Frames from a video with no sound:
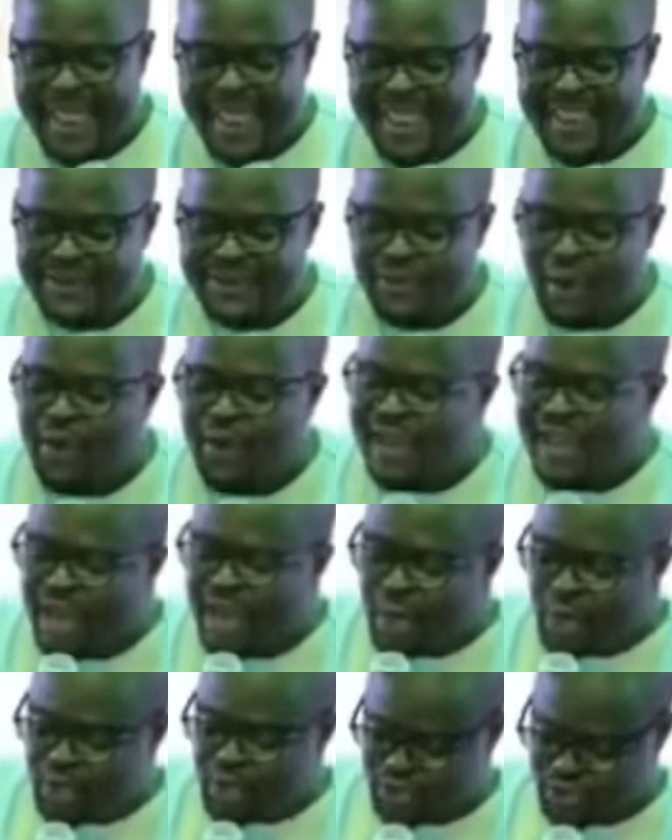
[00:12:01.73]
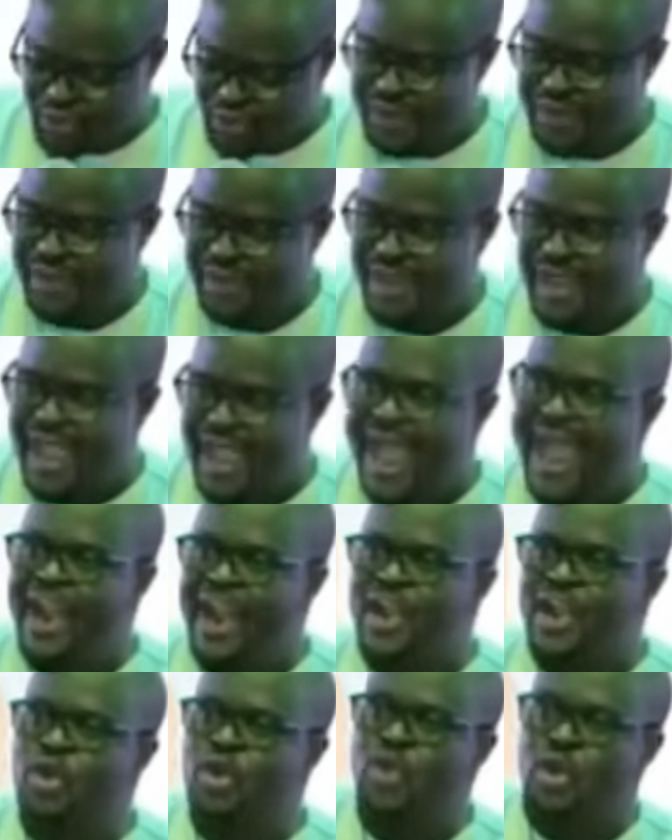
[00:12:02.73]
on illusion and not
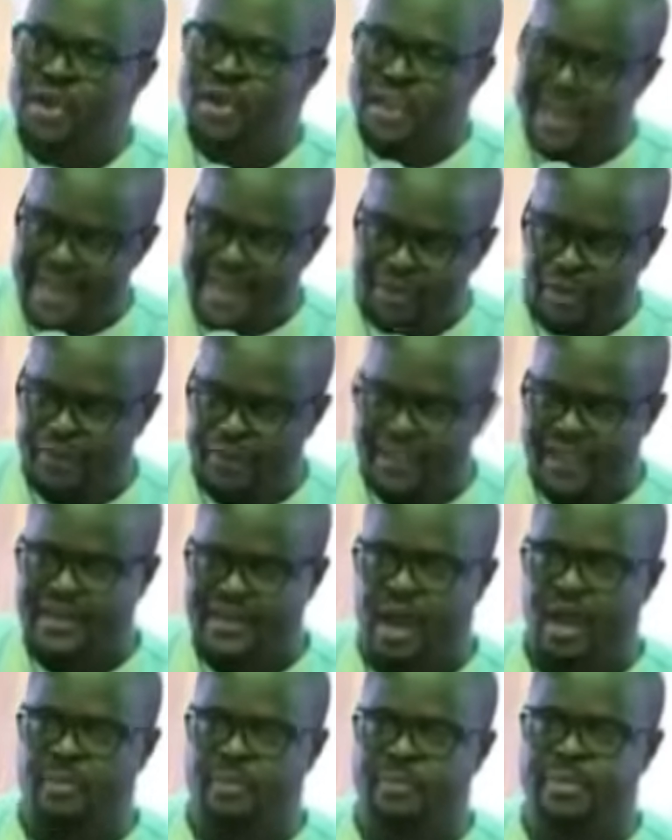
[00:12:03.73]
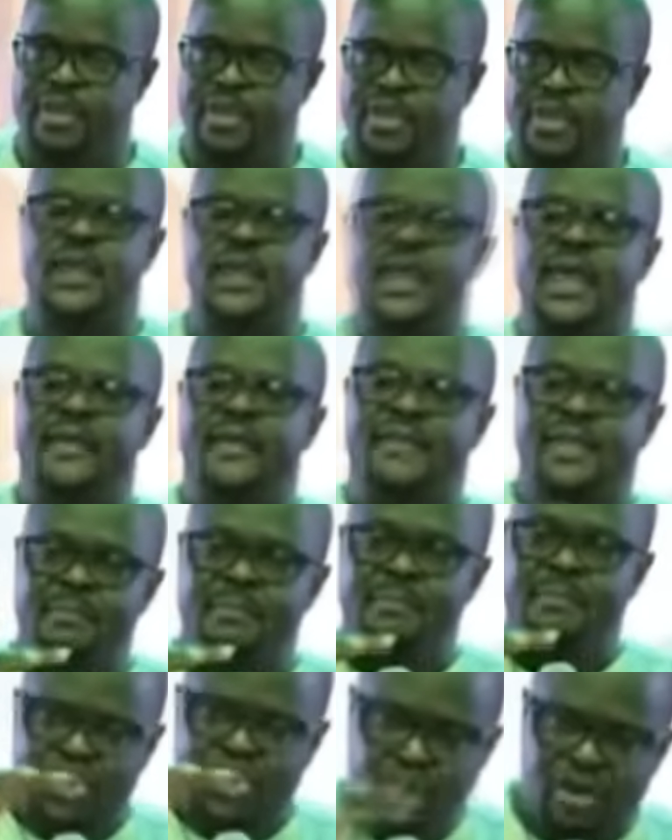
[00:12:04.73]
on reality on the ground, because the majority
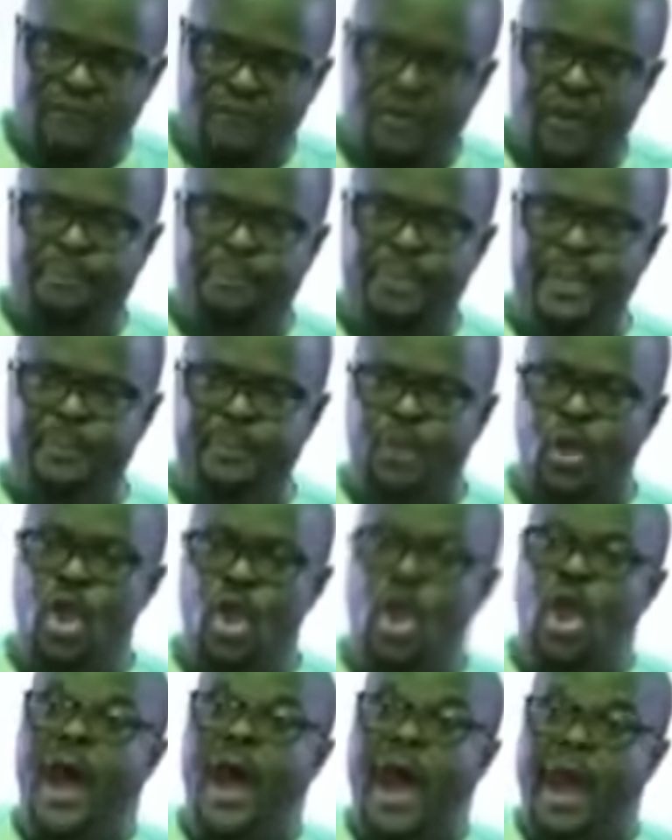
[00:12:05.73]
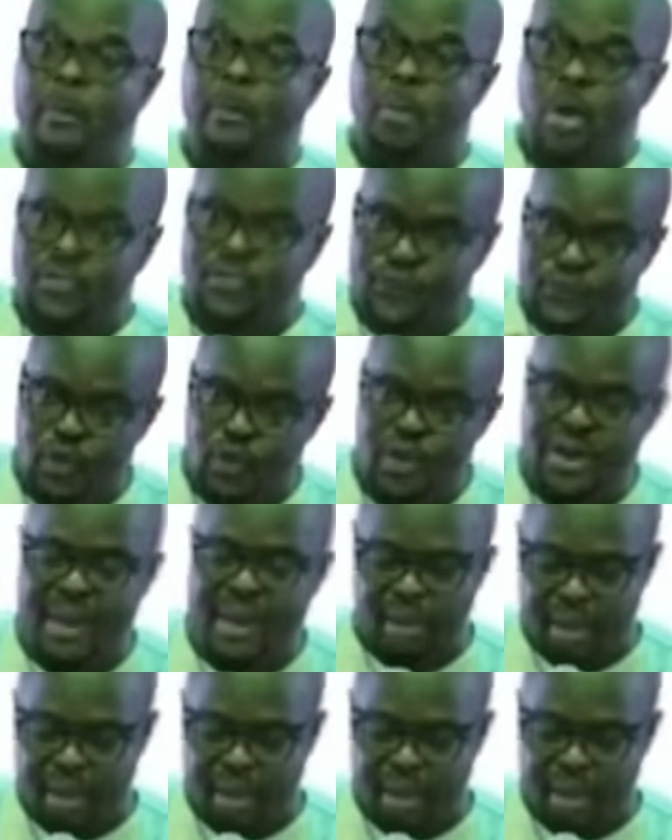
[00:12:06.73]
of our people are most vulnerable in our